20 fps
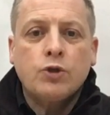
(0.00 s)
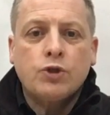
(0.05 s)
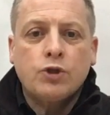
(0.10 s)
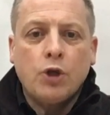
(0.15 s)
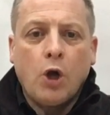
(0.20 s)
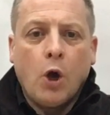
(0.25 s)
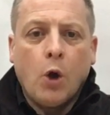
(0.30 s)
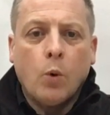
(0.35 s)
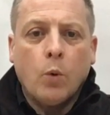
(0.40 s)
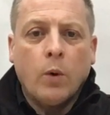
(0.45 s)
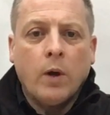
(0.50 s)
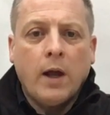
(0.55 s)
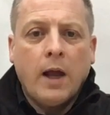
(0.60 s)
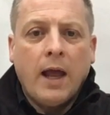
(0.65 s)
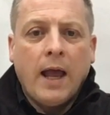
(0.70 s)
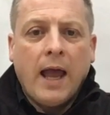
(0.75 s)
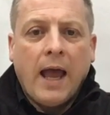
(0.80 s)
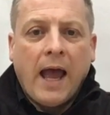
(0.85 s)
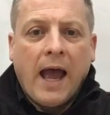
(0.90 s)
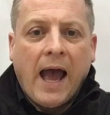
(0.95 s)
So,
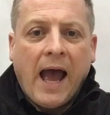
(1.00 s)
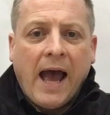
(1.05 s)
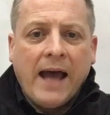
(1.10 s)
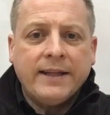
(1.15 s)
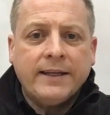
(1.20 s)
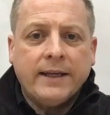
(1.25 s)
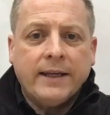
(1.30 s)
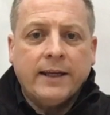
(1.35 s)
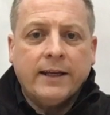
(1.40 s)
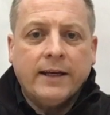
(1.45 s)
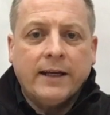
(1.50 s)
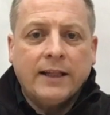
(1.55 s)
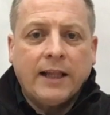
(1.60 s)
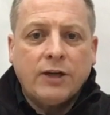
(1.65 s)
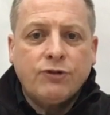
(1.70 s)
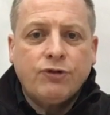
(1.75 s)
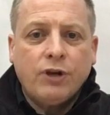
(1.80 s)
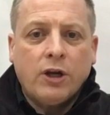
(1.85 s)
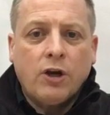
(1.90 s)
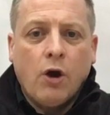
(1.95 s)
adding an
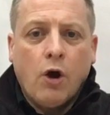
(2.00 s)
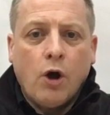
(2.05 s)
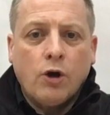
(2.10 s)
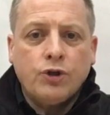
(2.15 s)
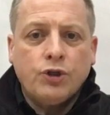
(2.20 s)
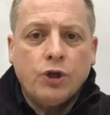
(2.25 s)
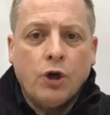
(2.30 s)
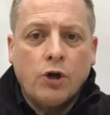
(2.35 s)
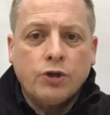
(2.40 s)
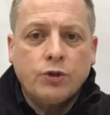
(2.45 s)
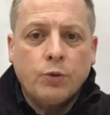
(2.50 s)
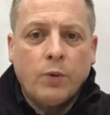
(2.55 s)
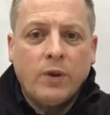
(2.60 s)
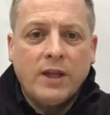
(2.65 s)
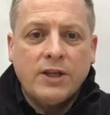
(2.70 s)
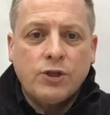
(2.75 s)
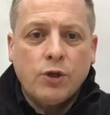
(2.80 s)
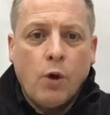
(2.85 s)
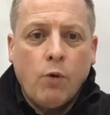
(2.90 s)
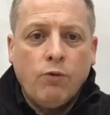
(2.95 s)
electric car charger with
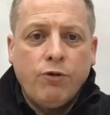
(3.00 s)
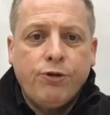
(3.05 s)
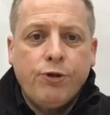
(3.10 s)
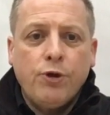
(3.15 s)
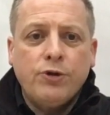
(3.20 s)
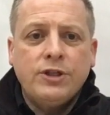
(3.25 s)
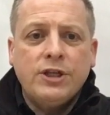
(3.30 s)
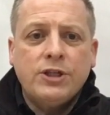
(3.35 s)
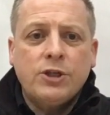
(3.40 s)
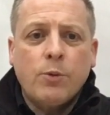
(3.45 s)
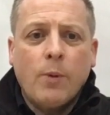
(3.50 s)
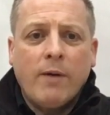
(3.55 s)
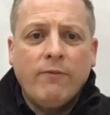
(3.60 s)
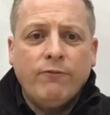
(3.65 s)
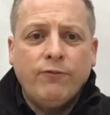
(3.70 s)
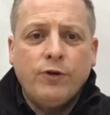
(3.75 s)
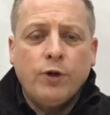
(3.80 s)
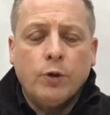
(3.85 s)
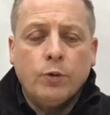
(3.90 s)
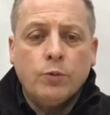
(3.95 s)
its own 32
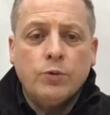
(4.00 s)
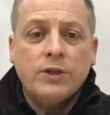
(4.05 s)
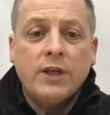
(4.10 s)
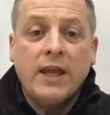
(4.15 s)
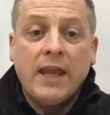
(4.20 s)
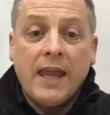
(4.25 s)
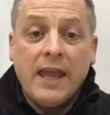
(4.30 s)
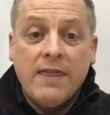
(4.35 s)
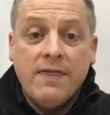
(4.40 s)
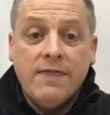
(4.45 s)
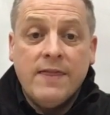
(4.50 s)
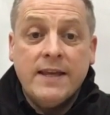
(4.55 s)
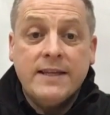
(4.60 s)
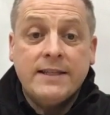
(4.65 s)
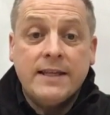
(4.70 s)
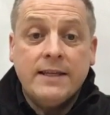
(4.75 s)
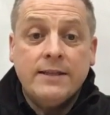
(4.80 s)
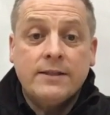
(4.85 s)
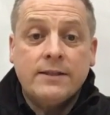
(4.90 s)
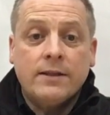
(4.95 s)
amp fuse in
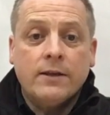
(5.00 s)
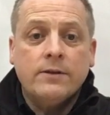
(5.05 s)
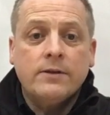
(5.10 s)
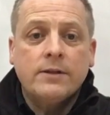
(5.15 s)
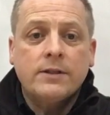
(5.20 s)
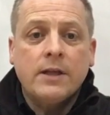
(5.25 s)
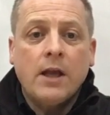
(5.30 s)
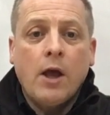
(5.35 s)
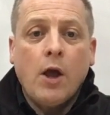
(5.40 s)
this instance